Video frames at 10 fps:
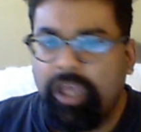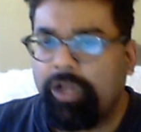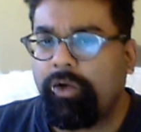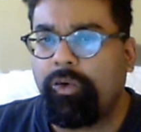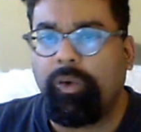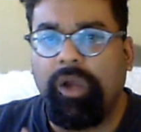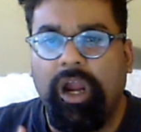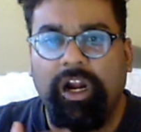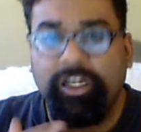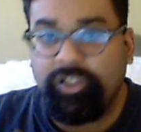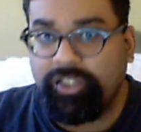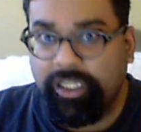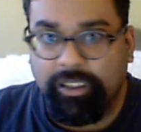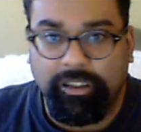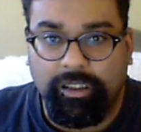who are
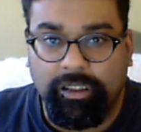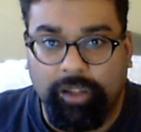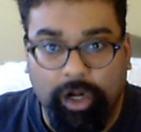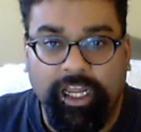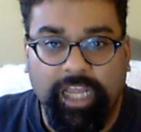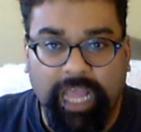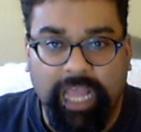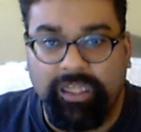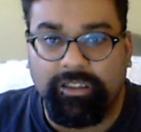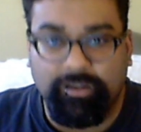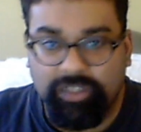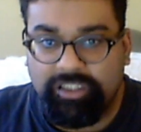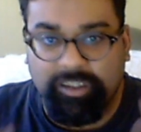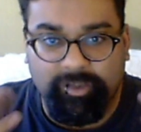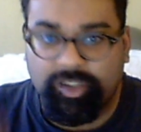interested in learning and then
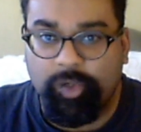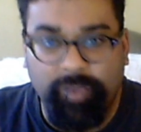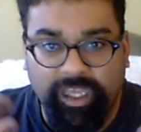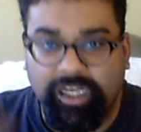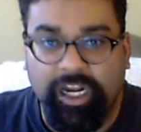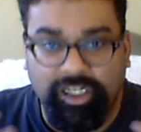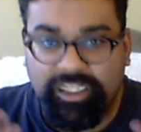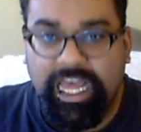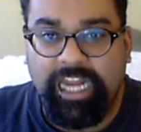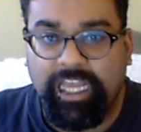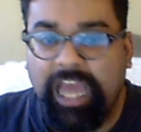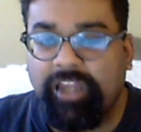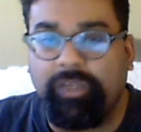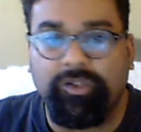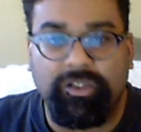just subsuming and understanding how to
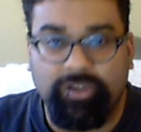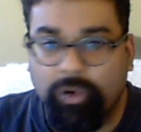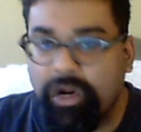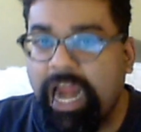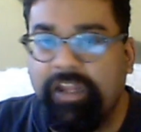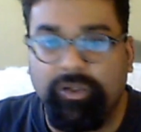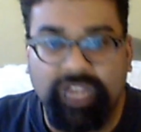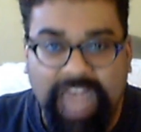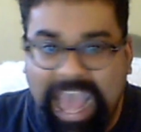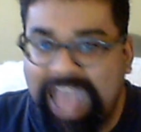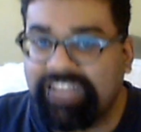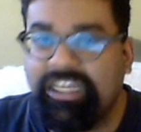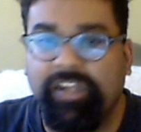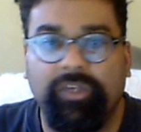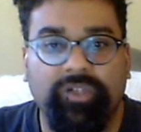use a sword, how to use an axe,
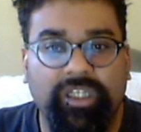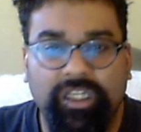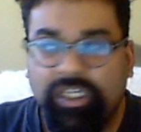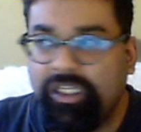how to use a